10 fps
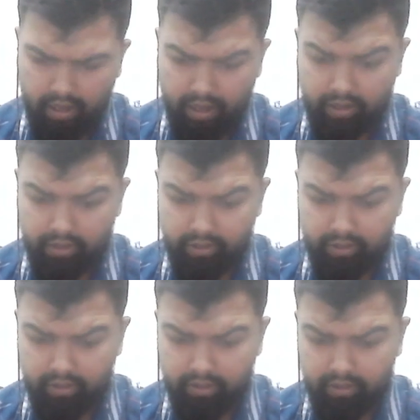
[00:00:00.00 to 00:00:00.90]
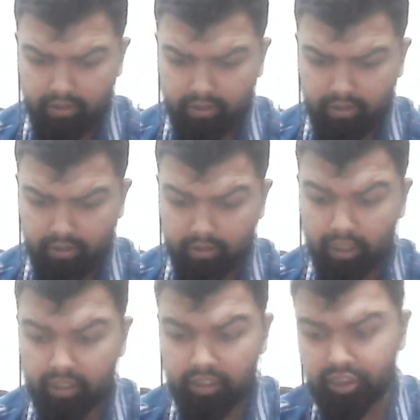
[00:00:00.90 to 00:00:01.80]
And
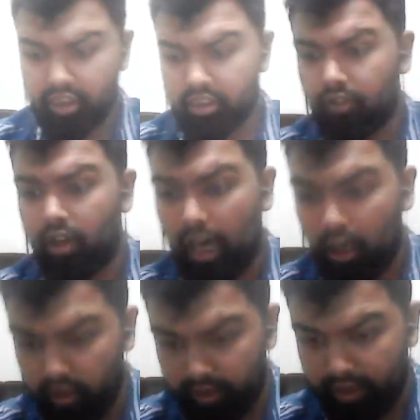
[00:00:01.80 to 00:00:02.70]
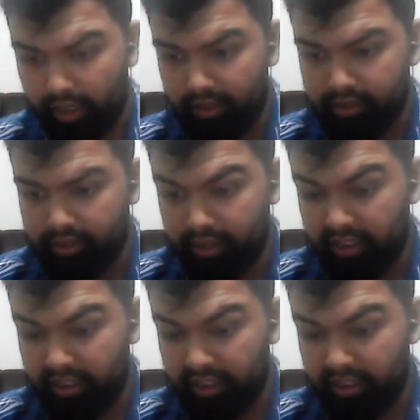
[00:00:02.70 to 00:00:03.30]
that is just for our galaxy.